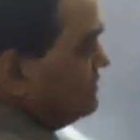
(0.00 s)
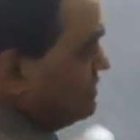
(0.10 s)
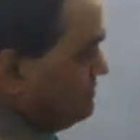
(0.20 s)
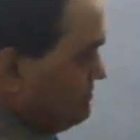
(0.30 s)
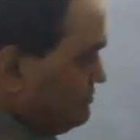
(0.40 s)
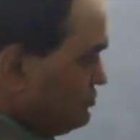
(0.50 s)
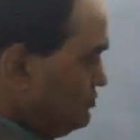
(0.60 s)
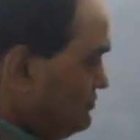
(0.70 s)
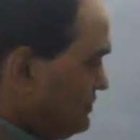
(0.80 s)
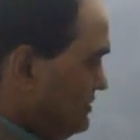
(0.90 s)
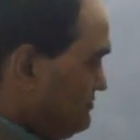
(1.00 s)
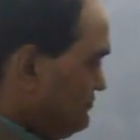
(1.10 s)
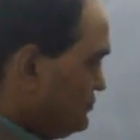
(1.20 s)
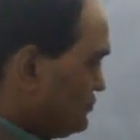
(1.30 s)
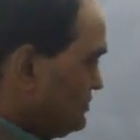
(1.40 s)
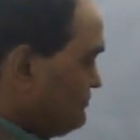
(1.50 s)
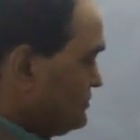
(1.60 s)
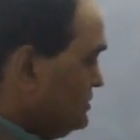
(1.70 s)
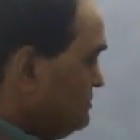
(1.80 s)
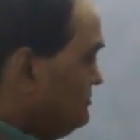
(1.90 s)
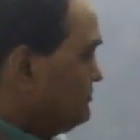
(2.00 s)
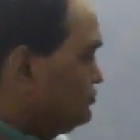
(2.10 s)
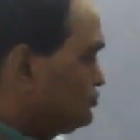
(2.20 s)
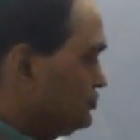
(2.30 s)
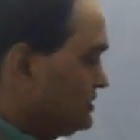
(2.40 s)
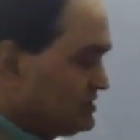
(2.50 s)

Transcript: we have to define. We have to show